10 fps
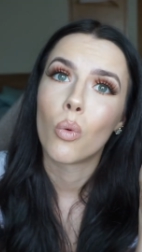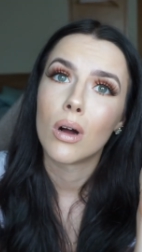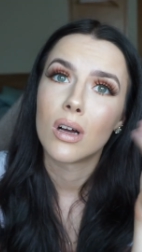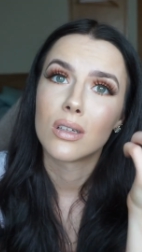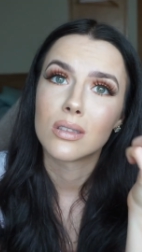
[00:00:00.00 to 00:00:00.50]

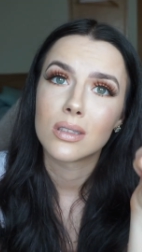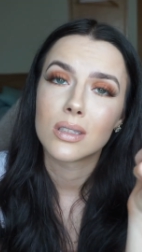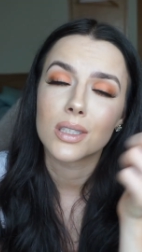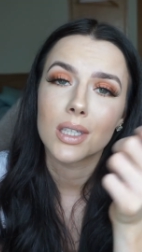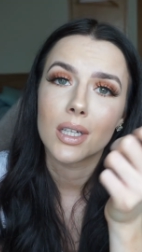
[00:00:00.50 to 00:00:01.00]

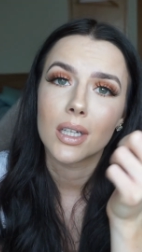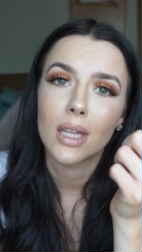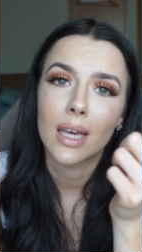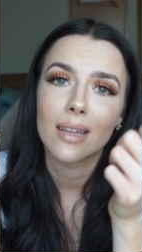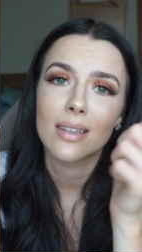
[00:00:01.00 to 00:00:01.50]
words.
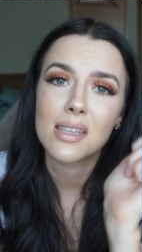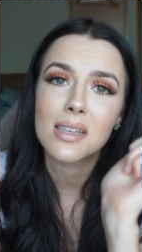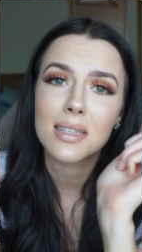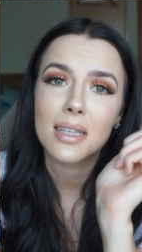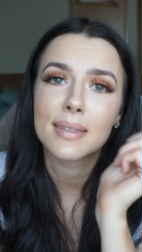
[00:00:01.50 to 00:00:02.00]
Like this
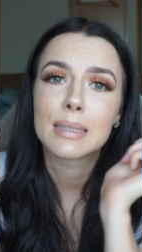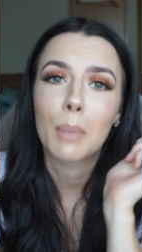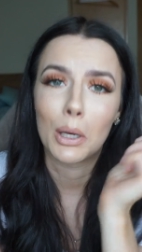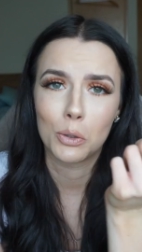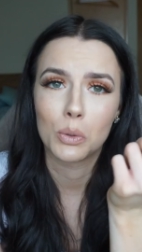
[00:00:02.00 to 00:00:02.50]
is
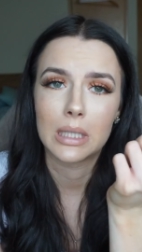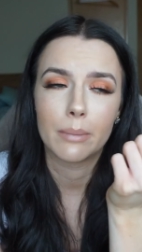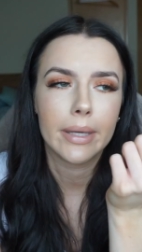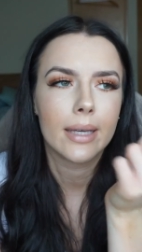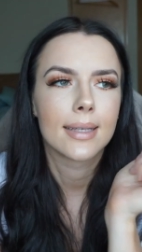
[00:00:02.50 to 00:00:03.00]
special to
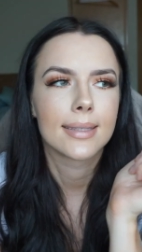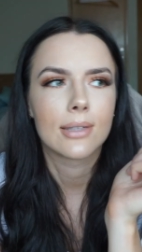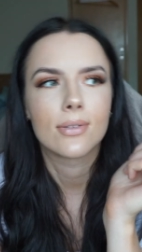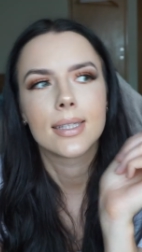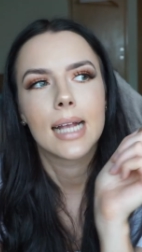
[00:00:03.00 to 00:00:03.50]
me because
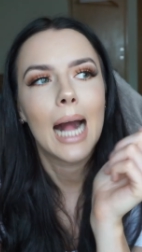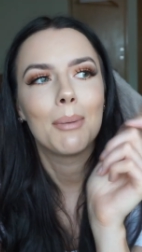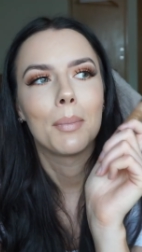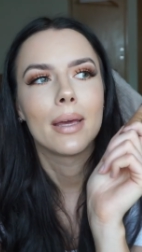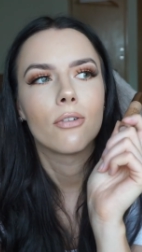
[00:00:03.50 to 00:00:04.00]
obviously I'm
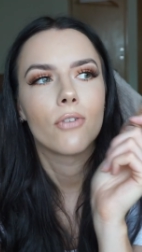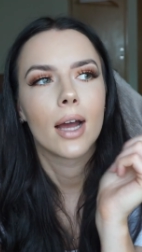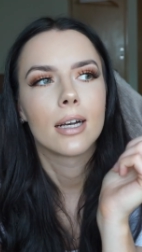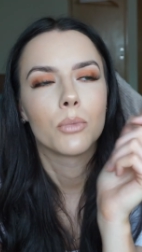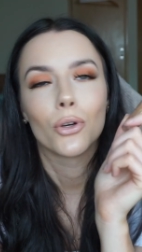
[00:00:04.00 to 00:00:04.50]
a big
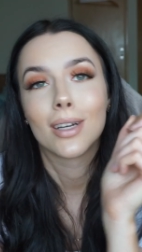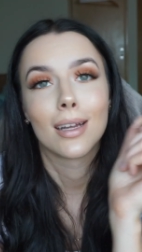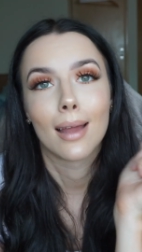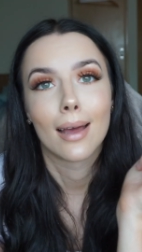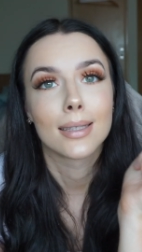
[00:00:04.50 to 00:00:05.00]
fan, I'm not
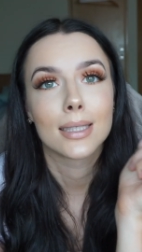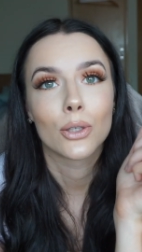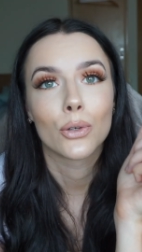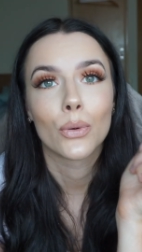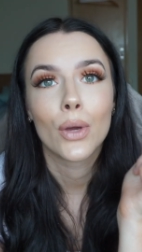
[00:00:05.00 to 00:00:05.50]
gonna lie. So
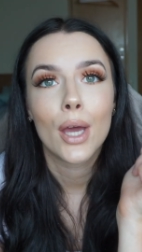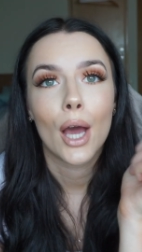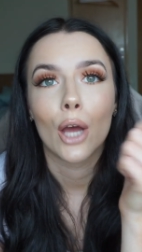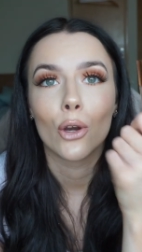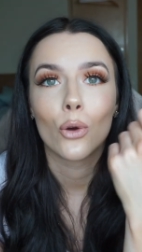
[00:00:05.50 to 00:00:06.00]

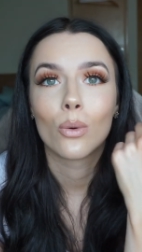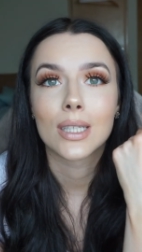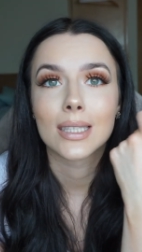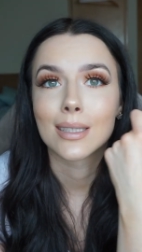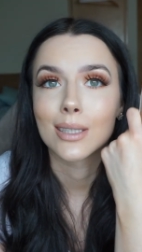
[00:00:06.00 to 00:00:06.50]
I know
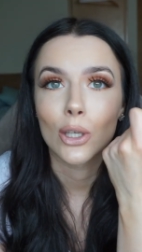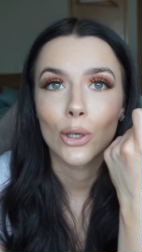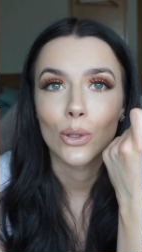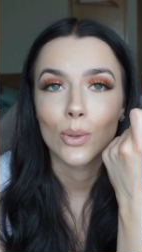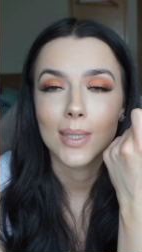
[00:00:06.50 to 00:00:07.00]
once this
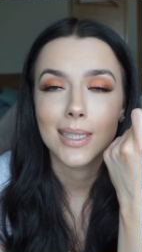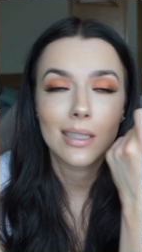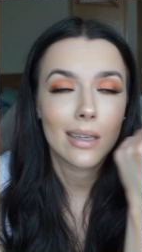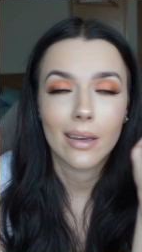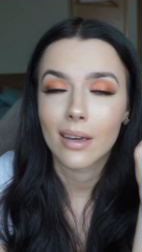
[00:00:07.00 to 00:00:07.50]
goes, it
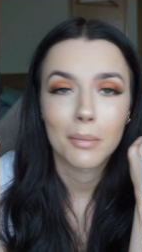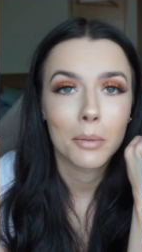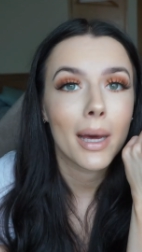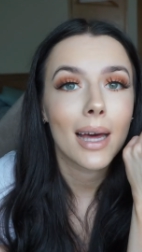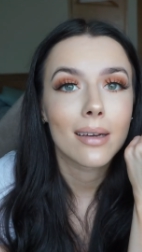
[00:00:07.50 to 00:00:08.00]
ain't coming
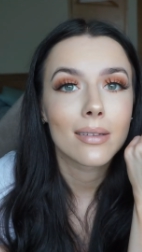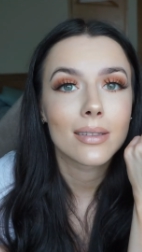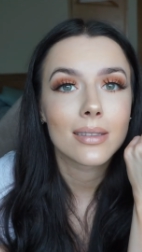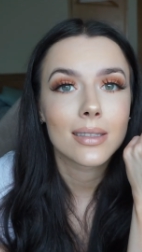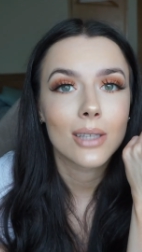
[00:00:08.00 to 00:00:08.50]
back.
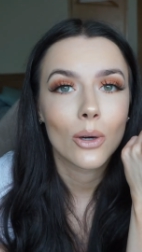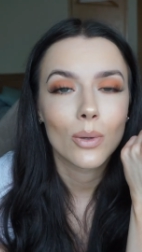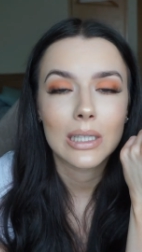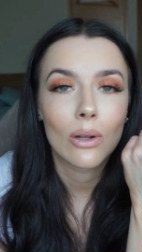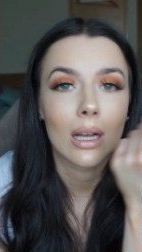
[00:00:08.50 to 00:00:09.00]
So
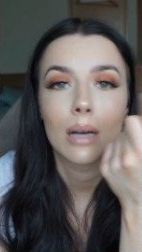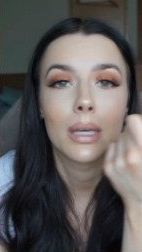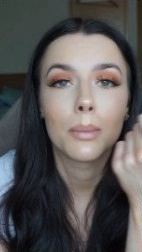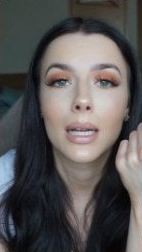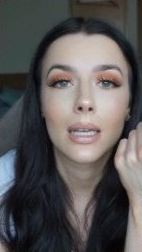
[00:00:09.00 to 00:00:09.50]
it's not like I'm
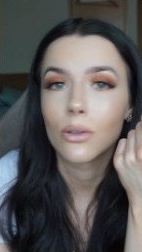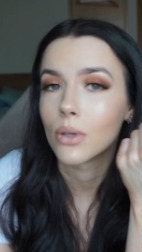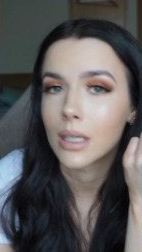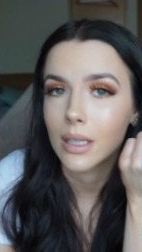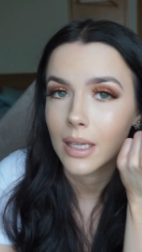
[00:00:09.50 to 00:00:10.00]
Maybelline or
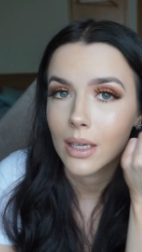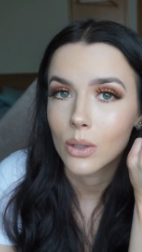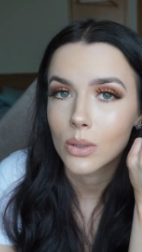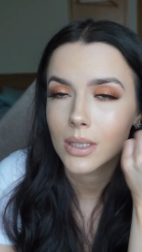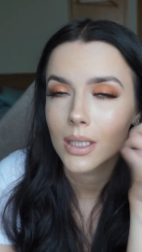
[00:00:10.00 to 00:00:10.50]
anything
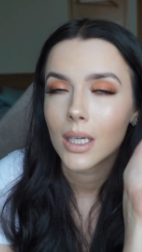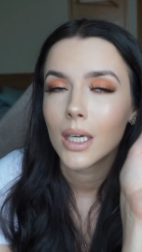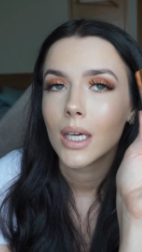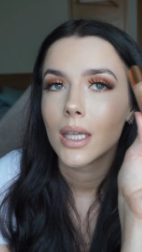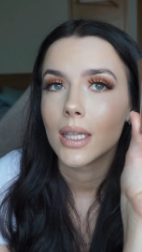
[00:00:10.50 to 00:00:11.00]
else.
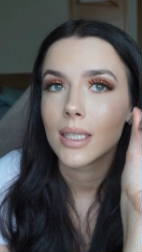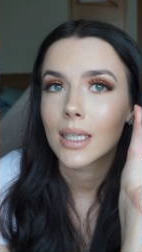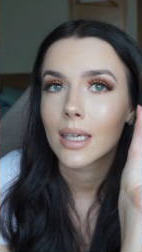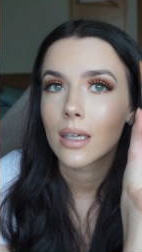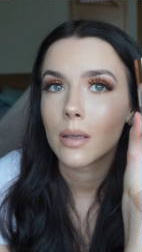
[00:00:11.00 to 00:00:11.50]
This
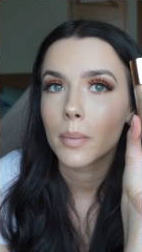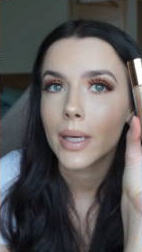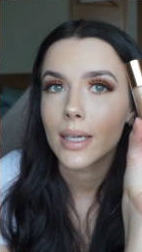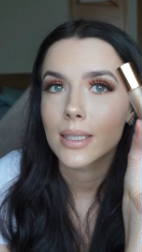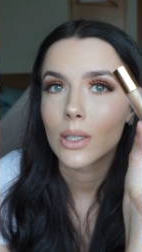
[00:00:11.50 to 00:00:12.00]
ain't coming
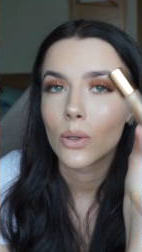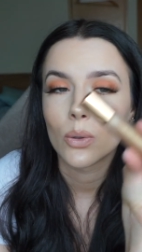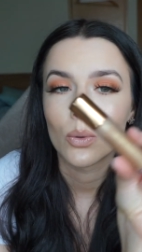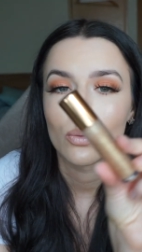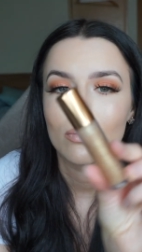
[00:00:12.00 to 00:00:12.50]
back.
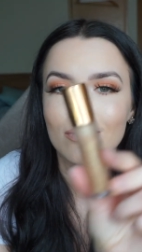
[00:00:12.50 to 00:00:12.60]
So